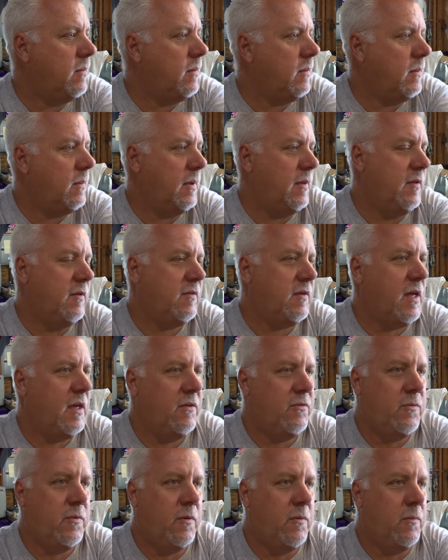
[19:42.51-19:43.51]
In this
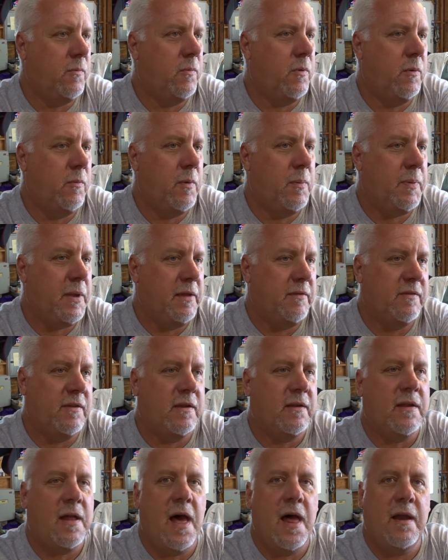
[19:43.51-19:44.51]
case, we're replacing a
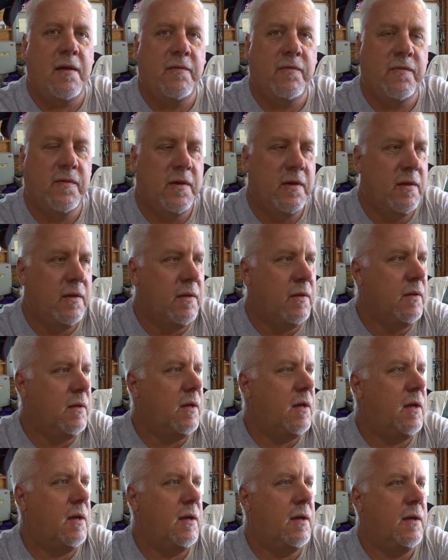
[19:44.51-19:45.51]
lot of
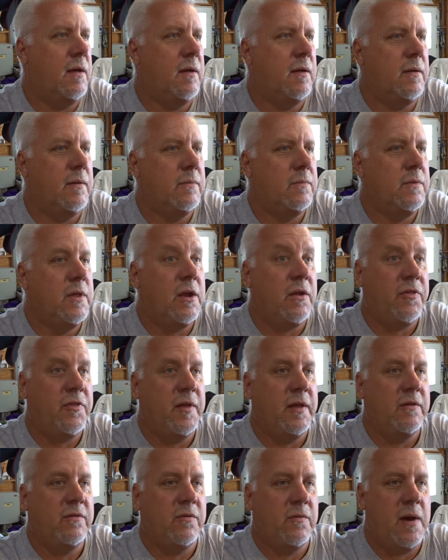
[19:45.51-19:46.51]
little
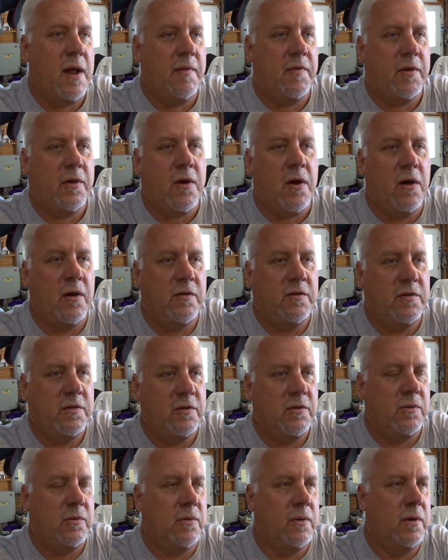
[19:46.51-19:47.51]
things around the car
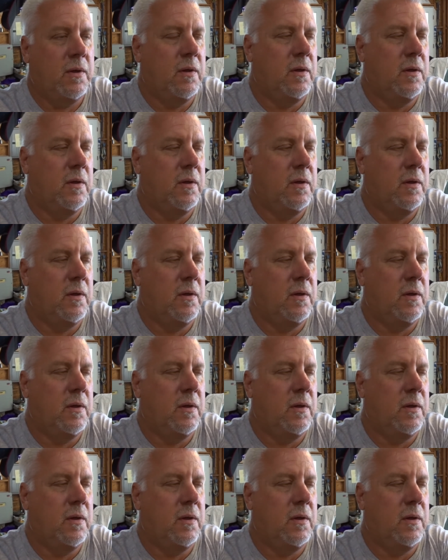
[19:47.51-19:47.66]
too.